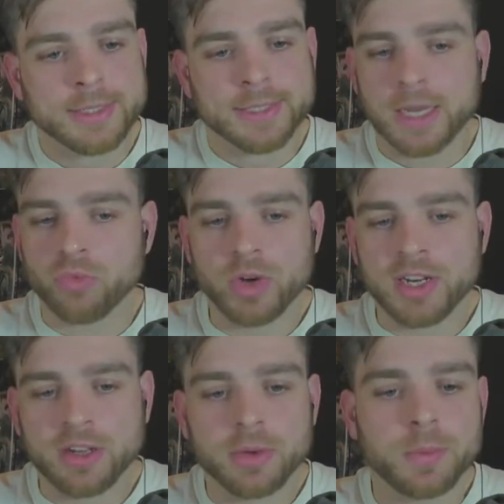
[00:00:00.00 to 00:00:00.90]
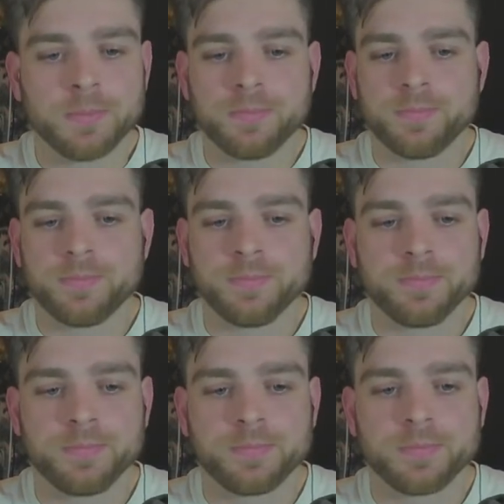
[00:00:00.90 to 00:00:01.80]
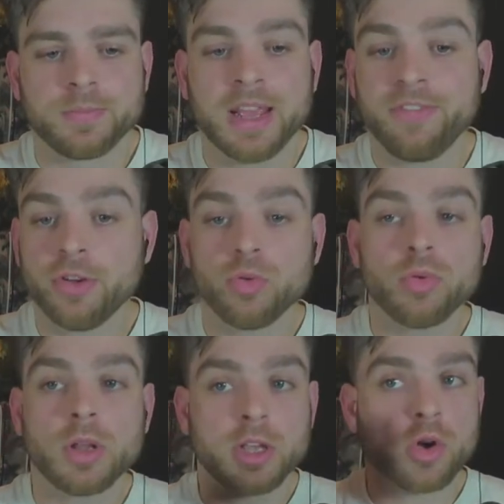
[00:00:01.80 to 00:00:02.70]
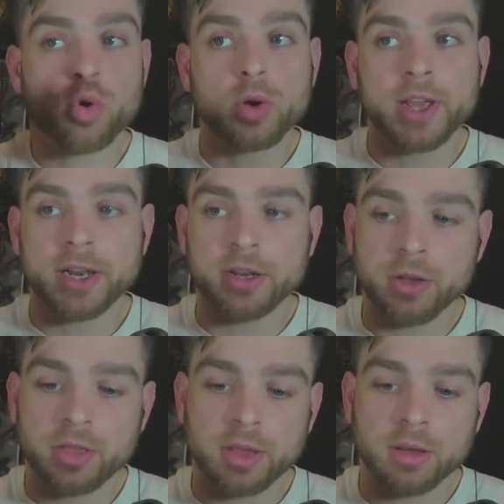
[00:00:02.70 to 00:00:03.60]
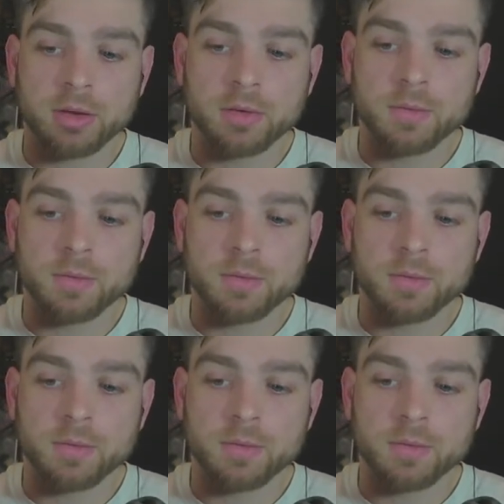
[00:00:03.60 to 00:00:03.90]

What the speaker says: I really do. If you're like all in and you think,